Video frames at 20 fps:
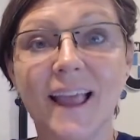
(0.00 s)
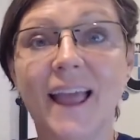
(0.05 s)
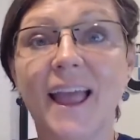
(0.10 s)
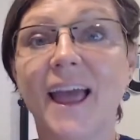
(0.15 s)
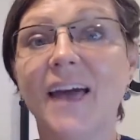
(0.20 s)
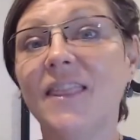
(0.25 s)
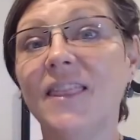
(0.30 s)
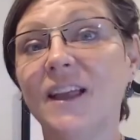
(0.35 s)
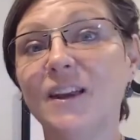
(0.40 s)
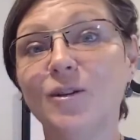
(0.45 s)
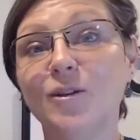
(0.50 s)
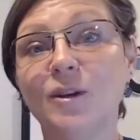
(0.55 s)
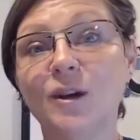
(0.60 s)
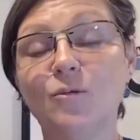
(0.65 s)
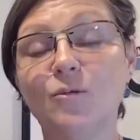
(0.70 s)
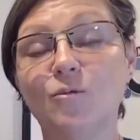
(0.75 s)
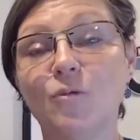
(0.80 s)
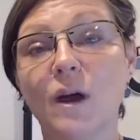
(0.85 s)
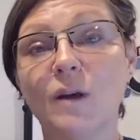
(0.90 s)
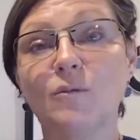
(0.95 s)
and then you
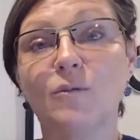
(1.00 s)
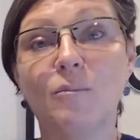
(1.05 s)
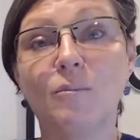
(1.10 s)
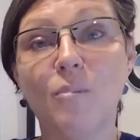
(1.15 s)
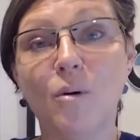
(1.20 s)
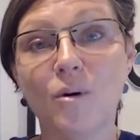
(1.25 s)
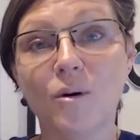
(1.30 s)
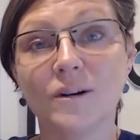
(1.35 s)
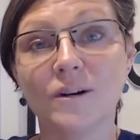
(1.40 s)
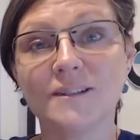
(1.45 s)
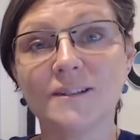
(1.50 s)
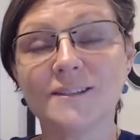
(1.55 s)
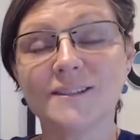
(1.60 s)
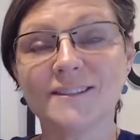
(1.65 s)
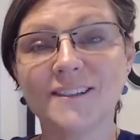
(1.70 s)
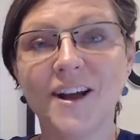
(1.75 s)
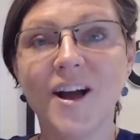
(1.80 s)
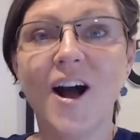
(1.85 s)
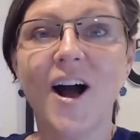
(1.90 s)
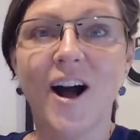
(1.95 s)
can run
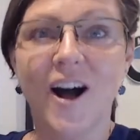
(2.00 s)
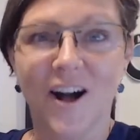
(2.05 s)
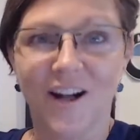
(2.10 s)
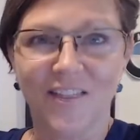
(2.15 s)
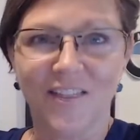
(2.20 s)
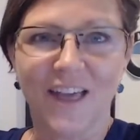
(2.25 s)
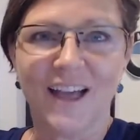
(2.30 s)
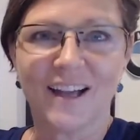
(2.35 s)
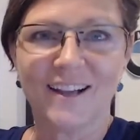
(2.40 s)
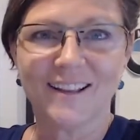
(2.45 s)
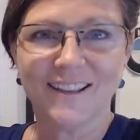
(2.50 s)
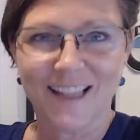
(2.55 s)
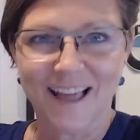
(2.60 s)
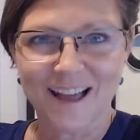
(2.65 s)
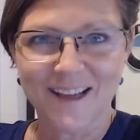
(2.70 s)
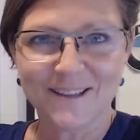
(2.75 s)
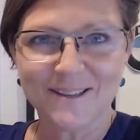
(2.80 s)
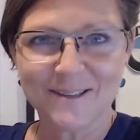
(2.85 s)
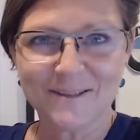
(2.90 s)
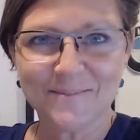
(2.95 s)
reports on that
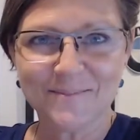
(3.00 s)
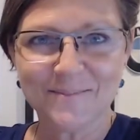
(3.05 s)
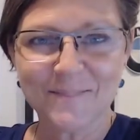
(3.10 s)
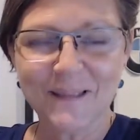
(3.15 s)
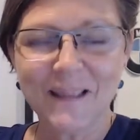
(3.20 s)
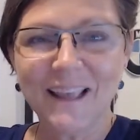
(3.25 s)
class.